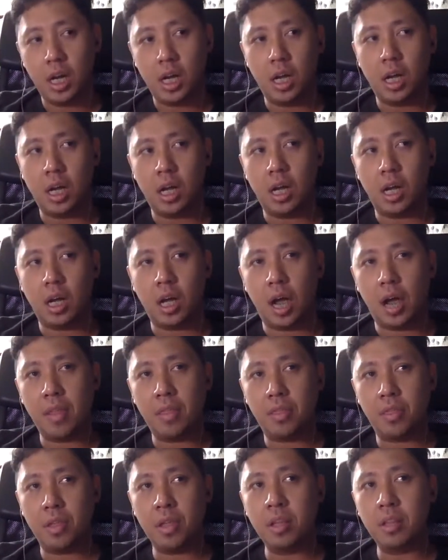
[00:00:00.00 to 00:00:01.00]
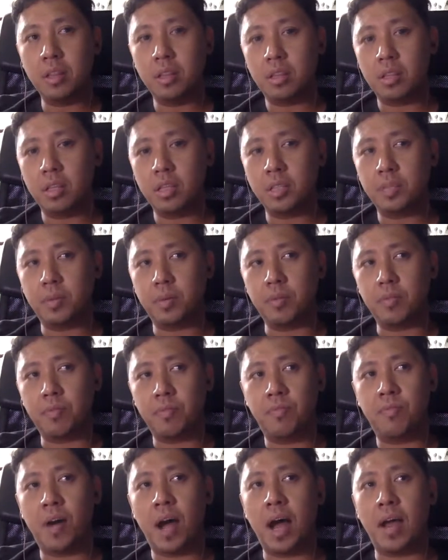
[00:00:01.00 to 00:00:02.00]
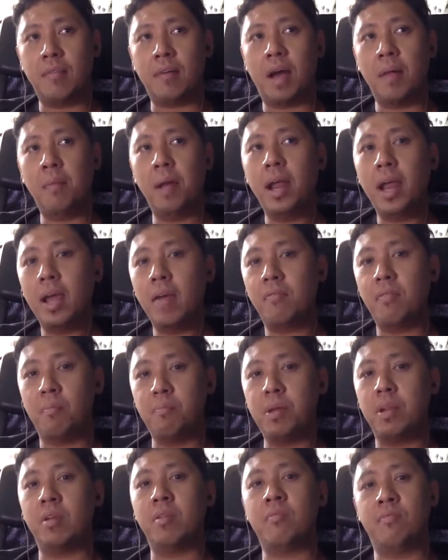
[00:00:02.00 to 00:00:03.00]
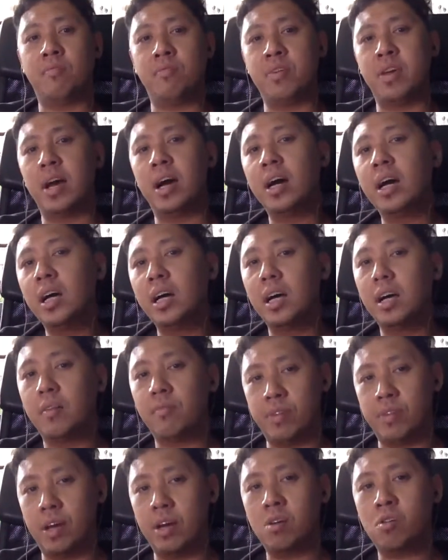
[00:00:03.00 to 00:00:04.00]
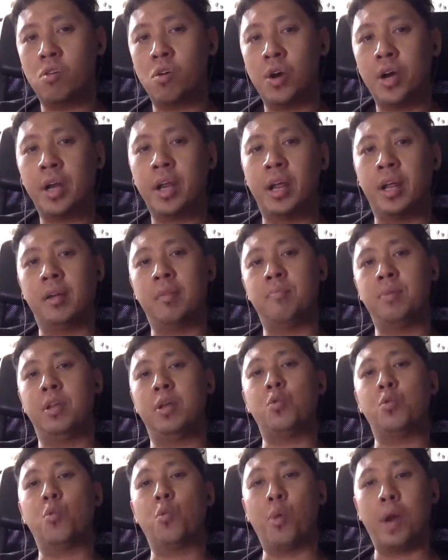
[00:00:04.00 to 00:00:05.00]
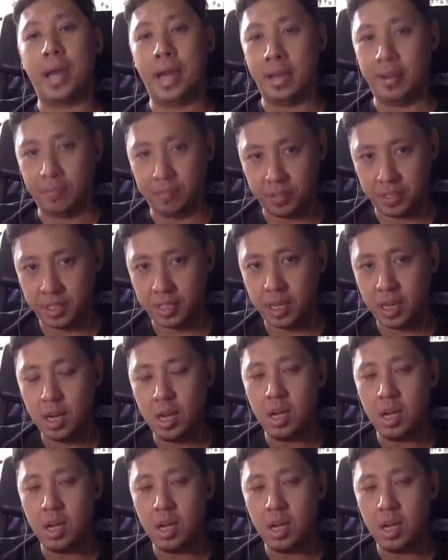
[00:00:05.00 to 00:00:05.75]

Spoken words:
I think there's about 5. I might have a bit in VR coin, and a bit in Waves.